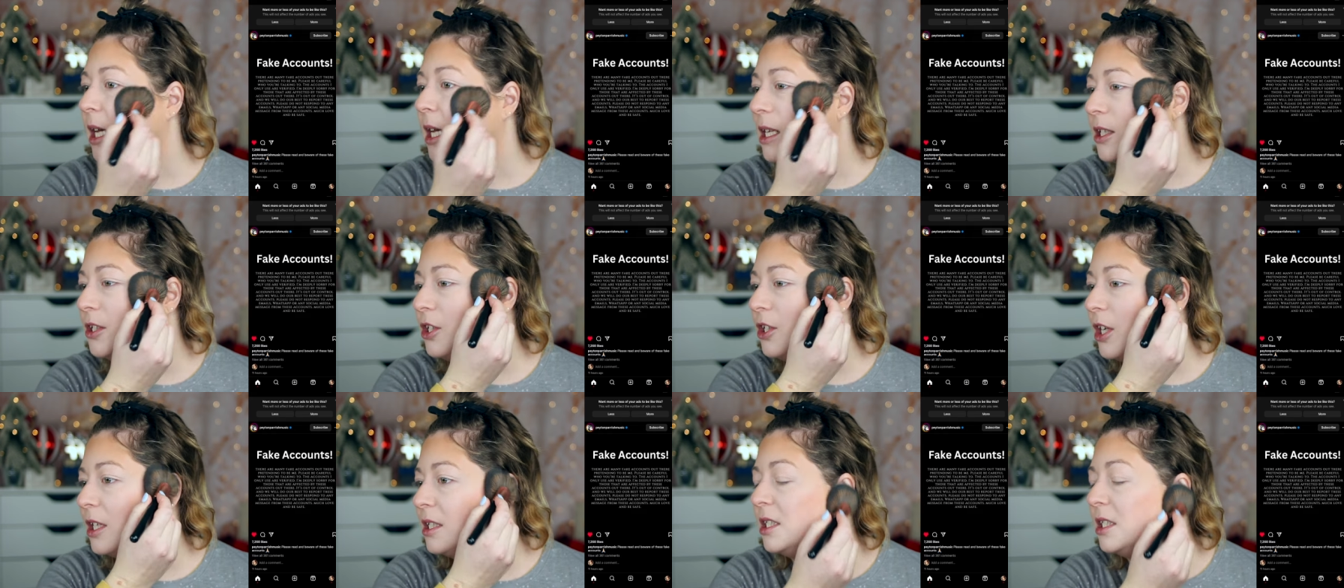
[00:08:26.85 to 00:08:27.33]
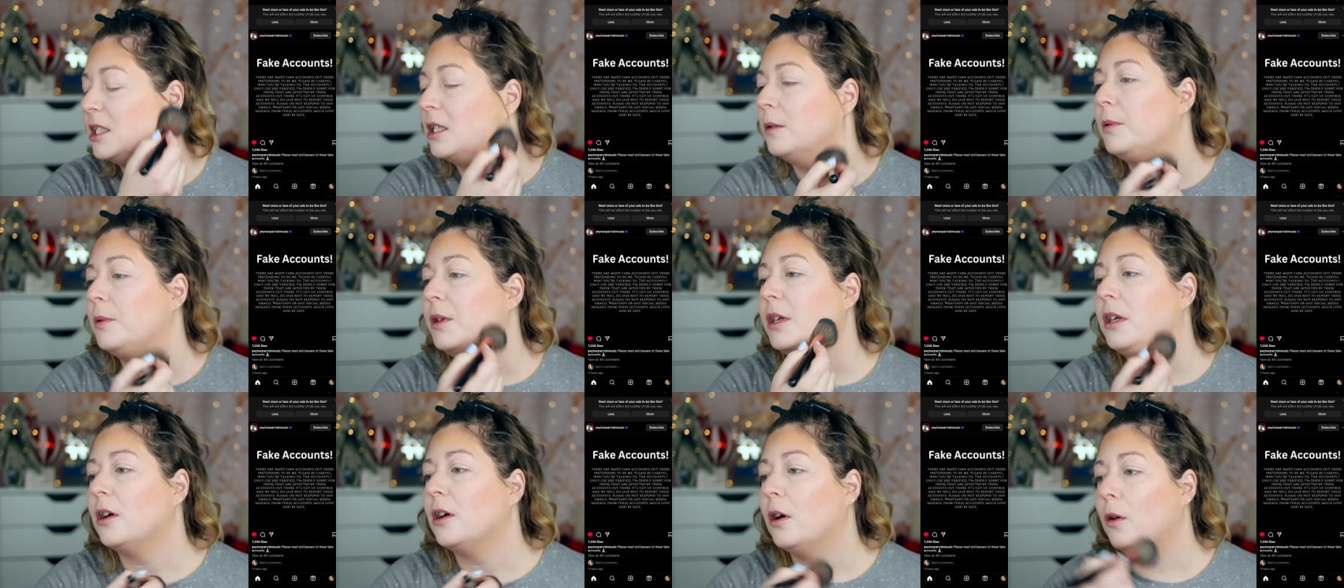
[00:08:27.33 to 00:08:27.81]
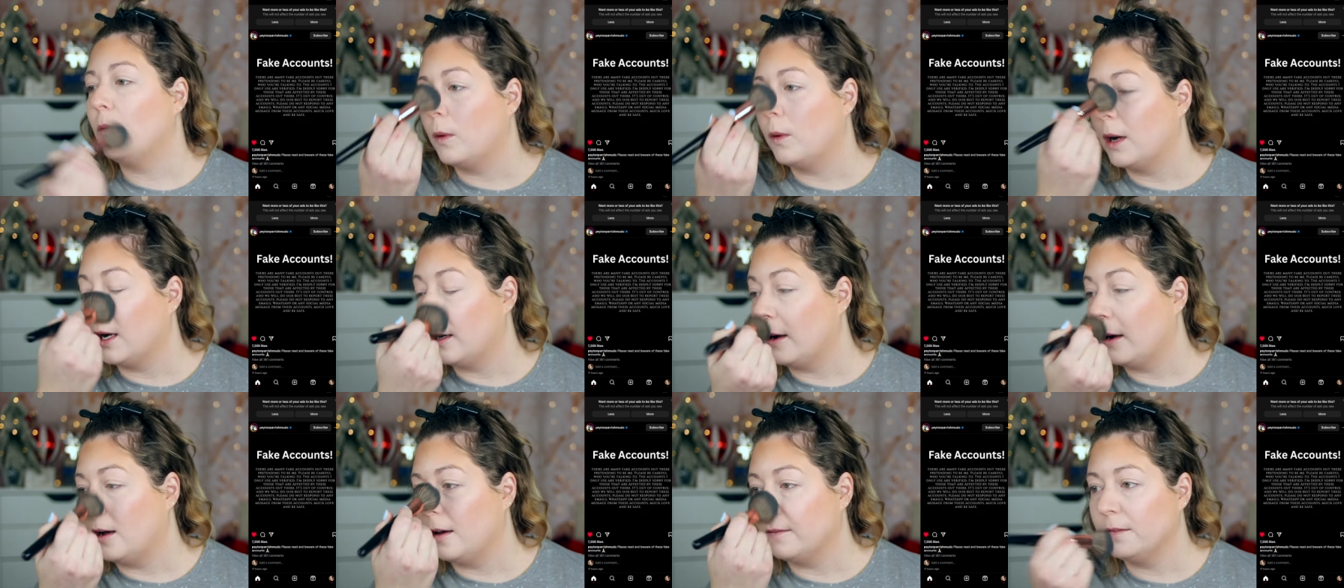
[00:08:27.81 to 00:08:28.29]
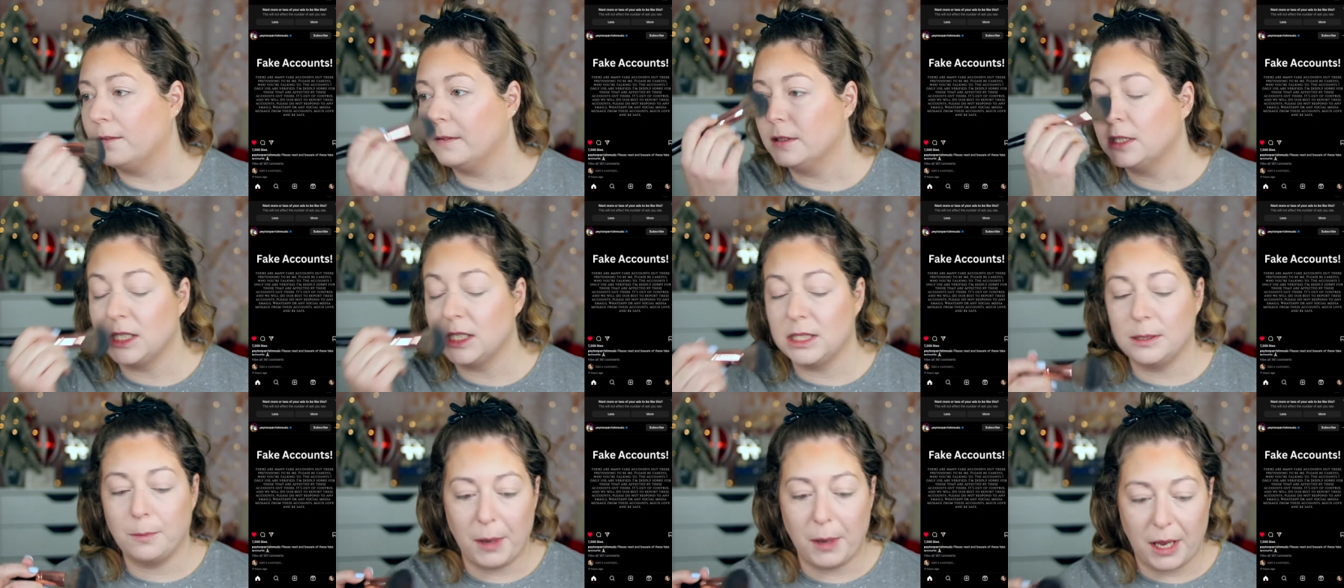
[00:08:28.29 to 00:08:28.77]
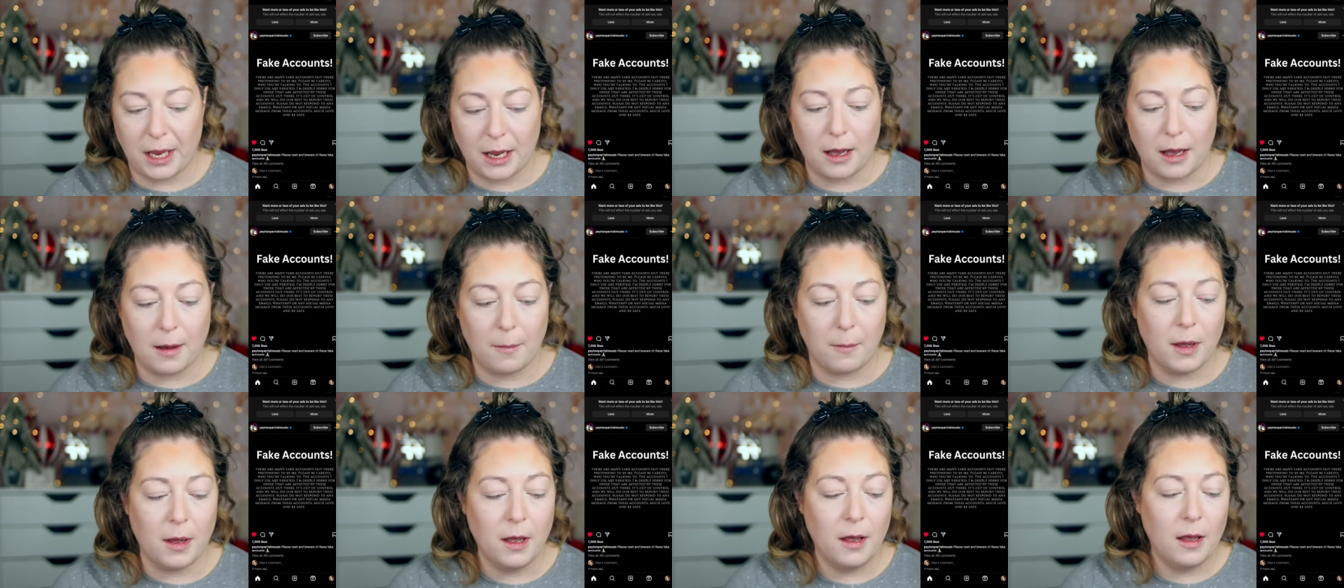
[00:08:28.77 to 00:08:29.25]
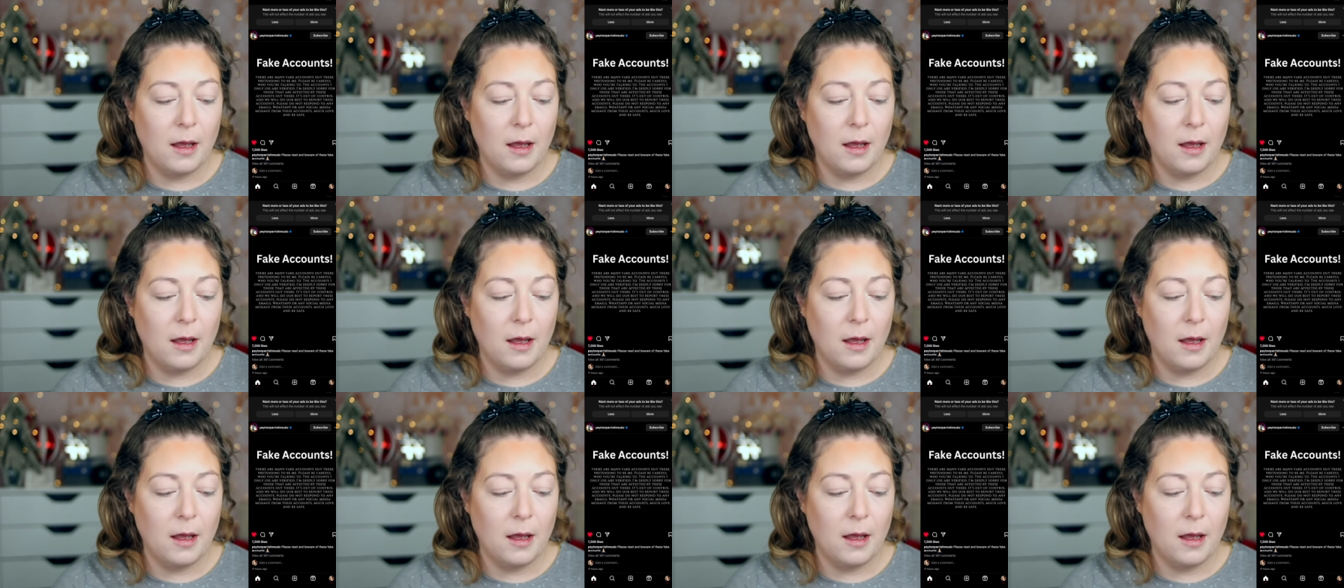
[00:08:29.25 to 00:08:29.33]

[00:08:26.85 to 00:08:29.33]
And just to be aware of spam,